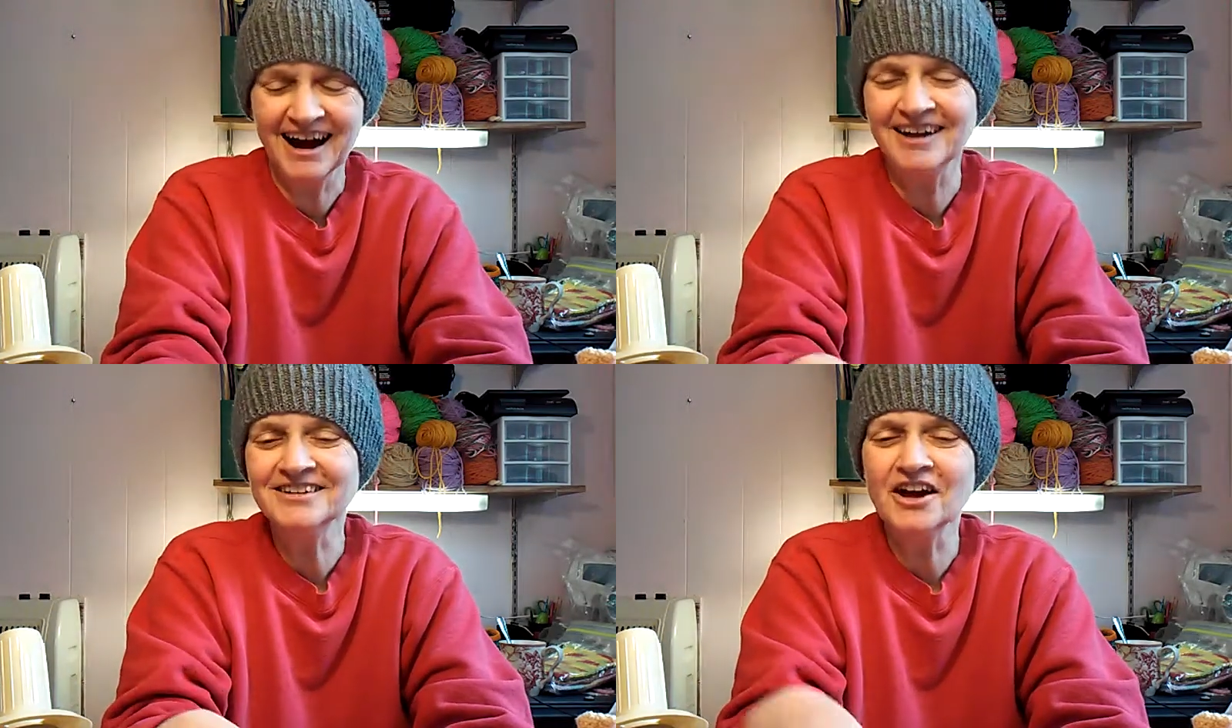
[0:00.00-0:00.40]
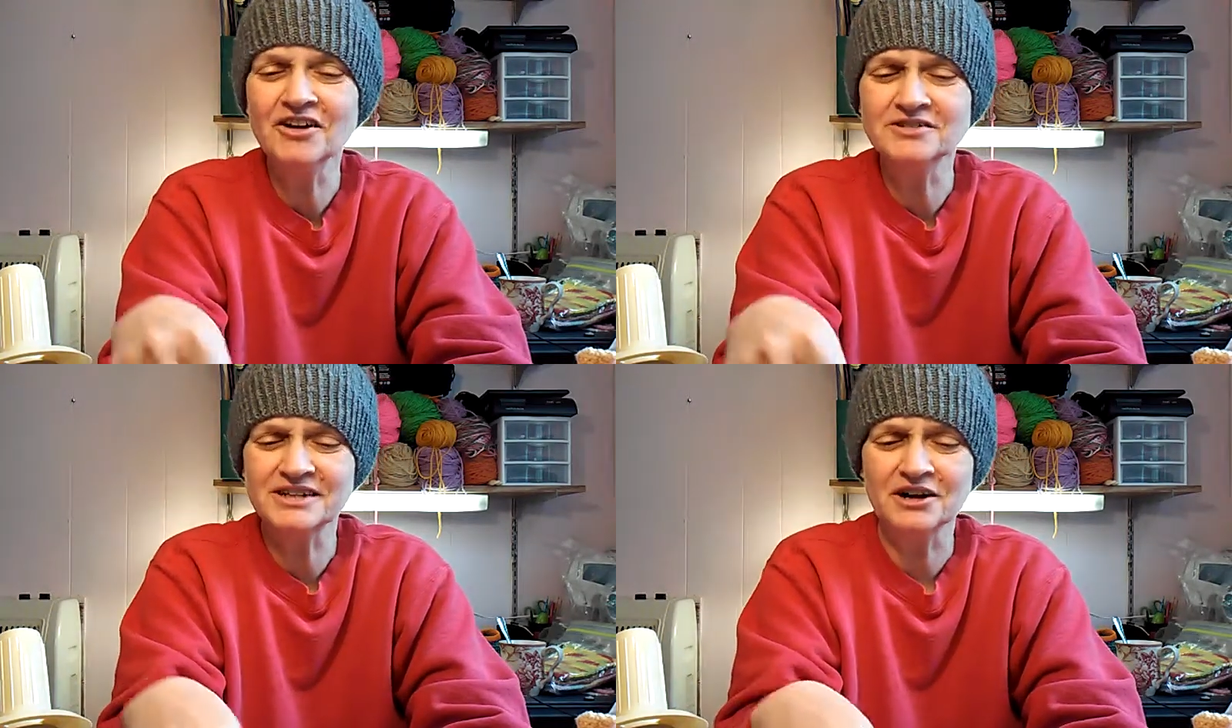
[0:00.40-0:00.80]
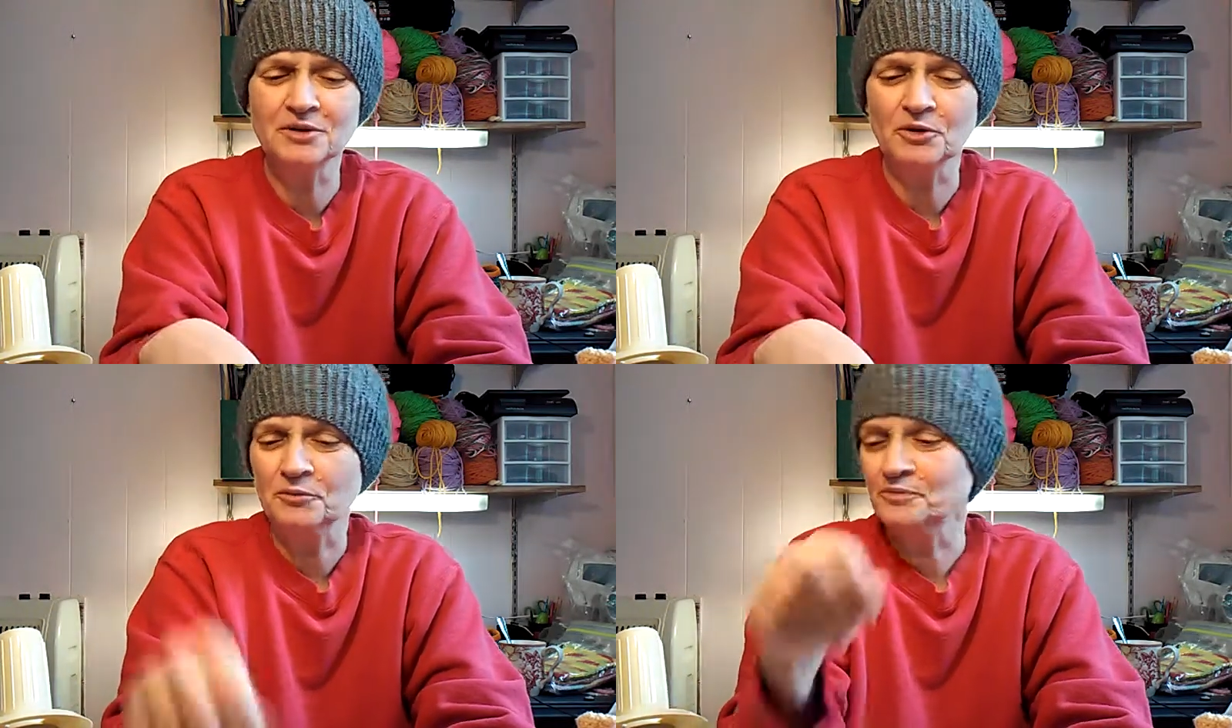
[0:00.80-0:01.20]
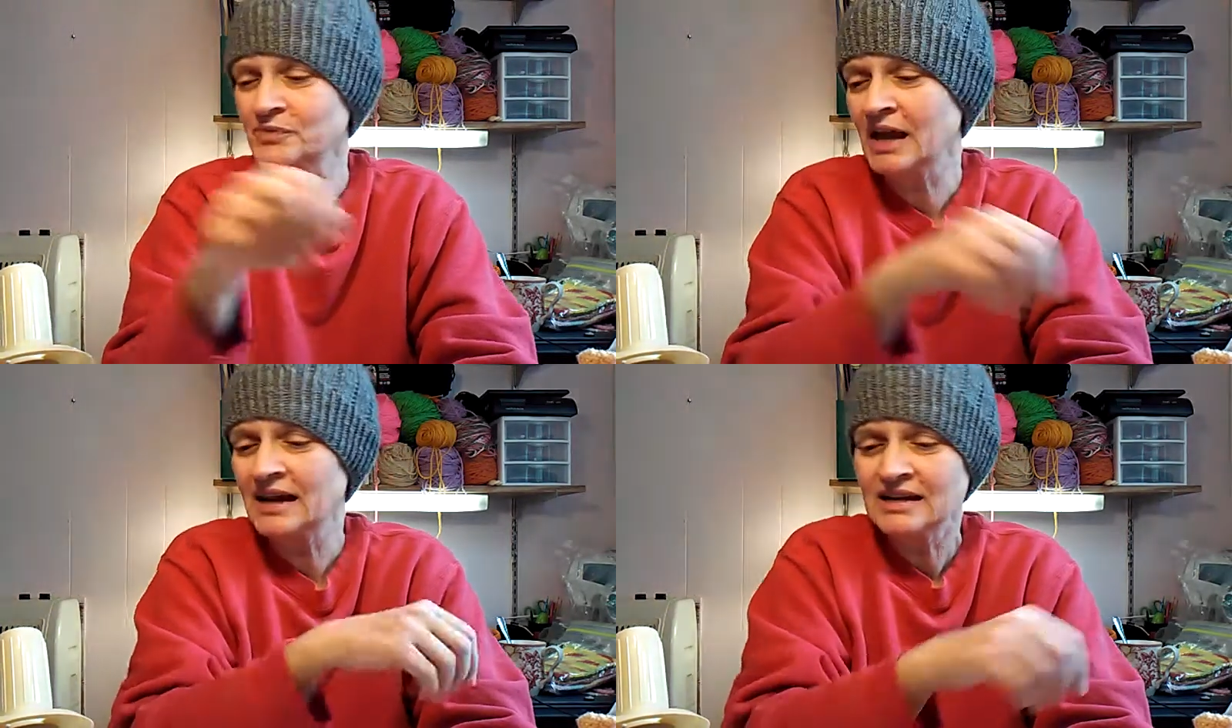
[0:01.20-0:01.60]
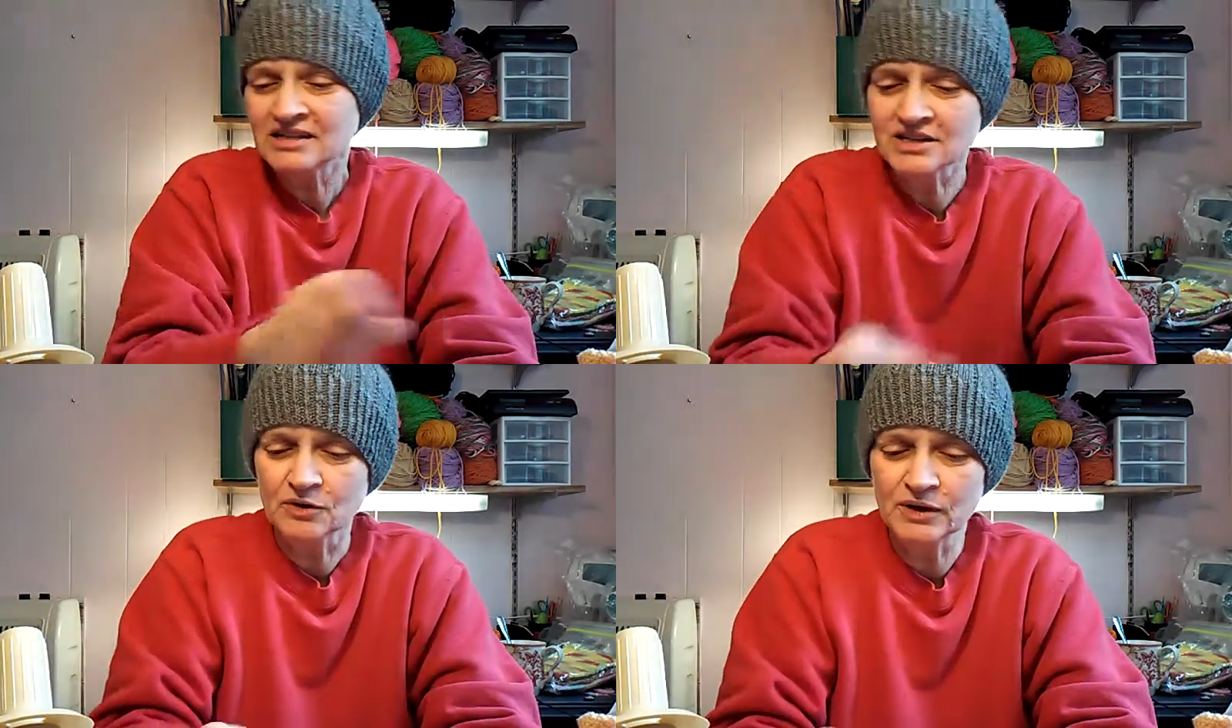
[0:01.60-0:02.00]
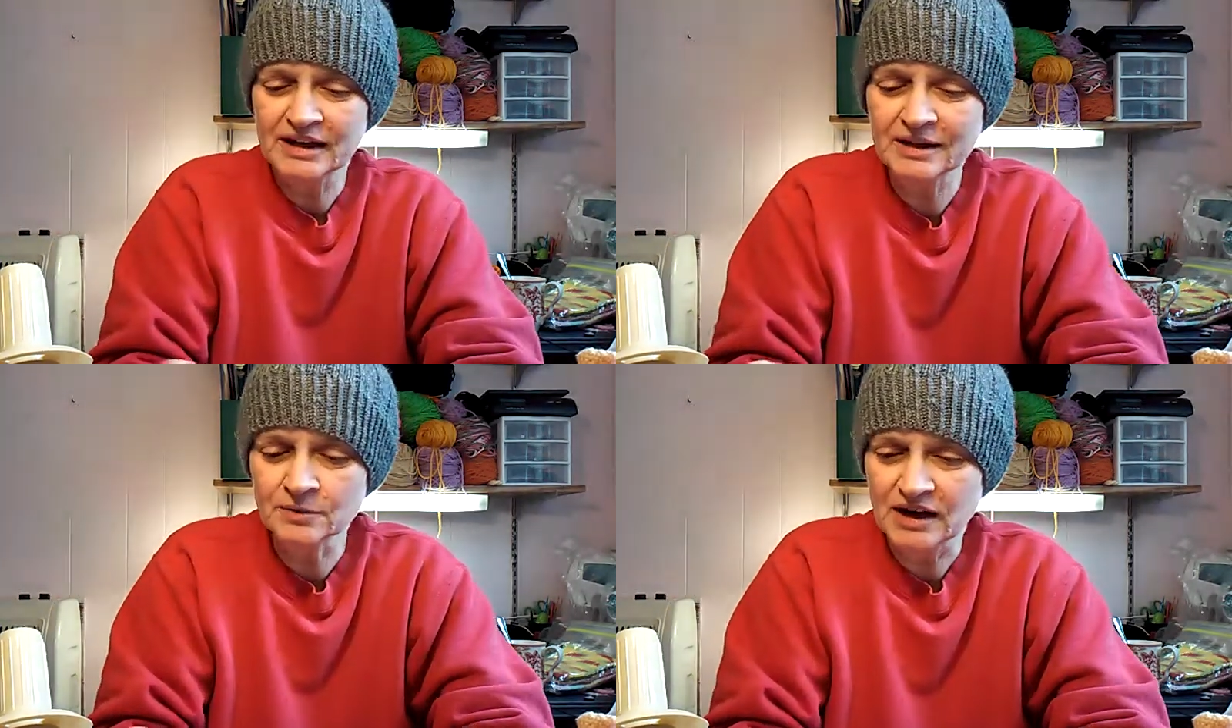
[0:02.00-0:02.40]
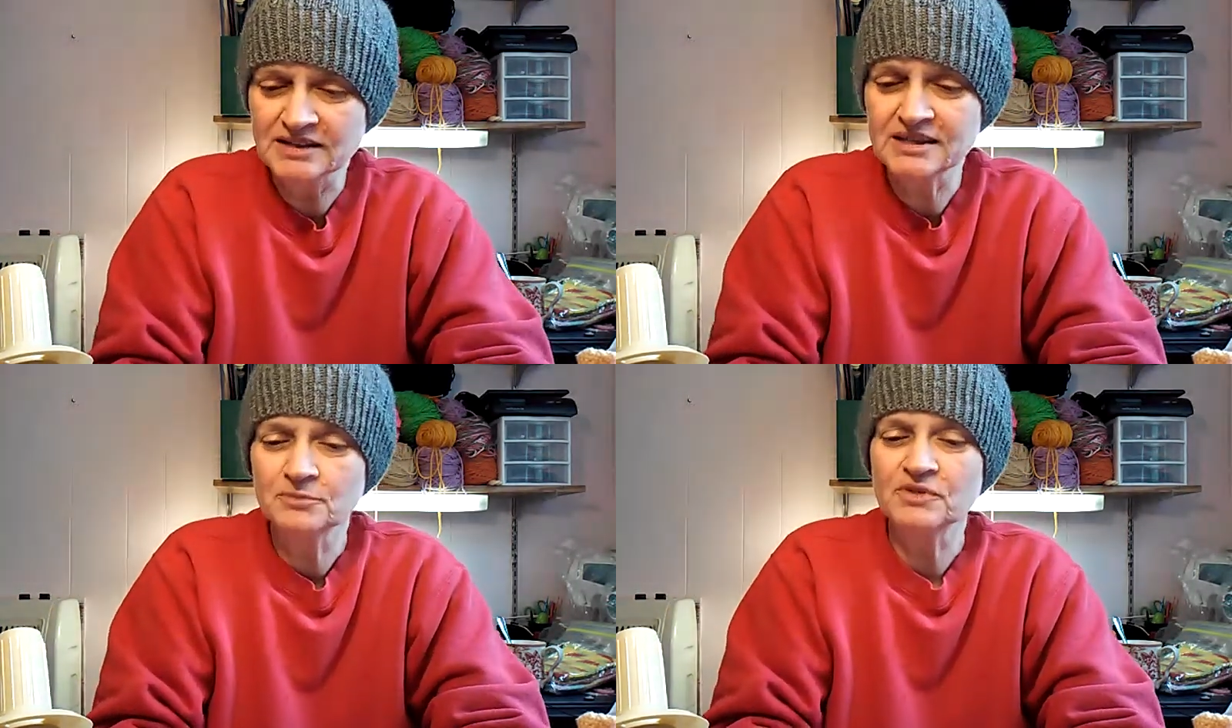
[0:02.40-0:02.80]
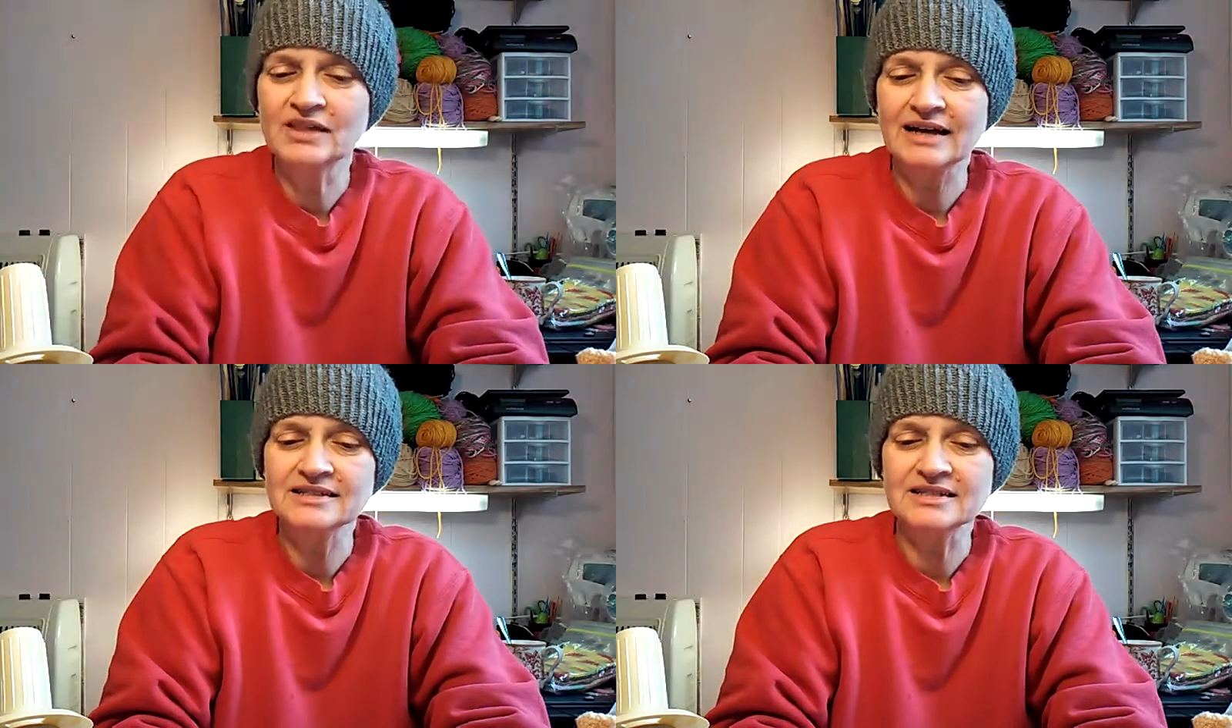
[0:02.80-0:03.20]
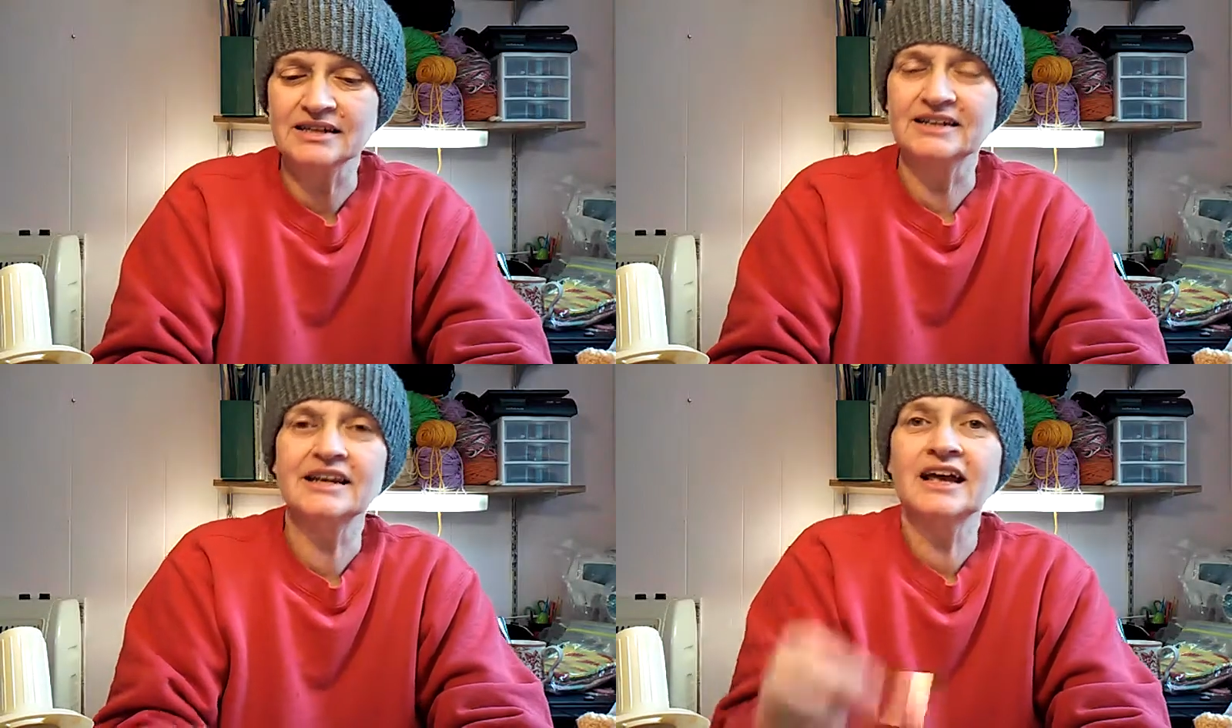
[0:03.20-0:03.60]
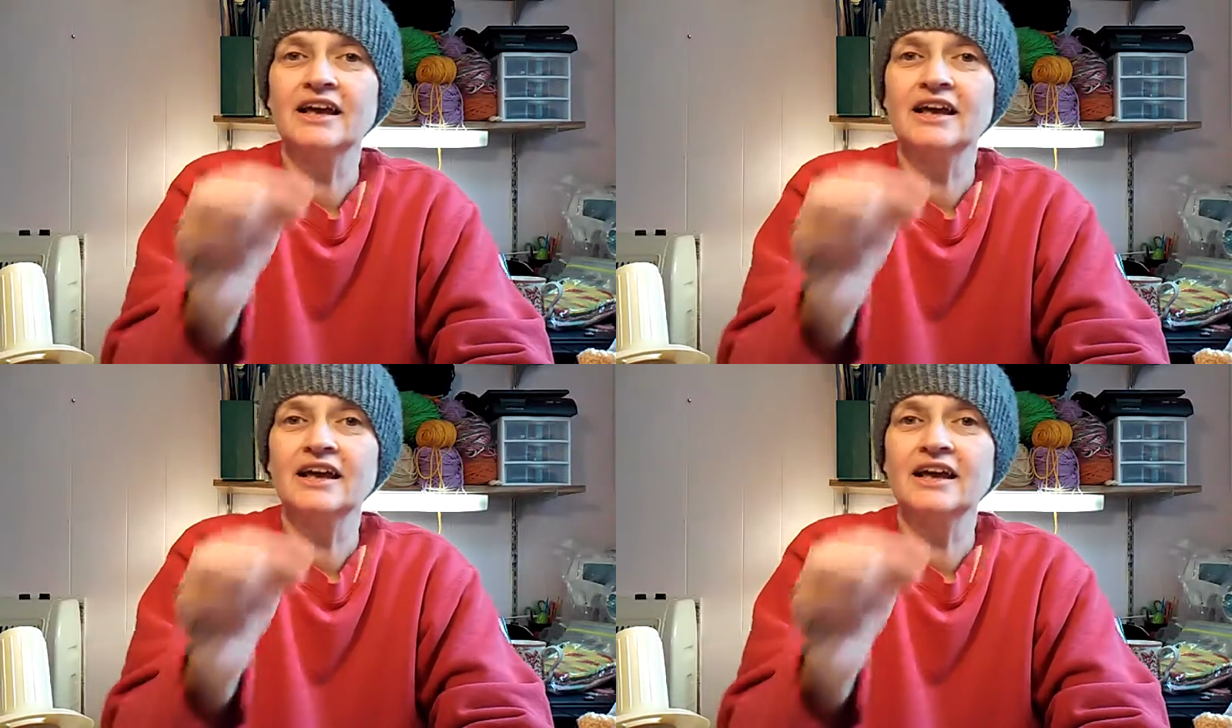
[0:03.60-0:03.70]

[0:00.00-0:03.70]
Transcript: I know, terrible. So anyways, that's it.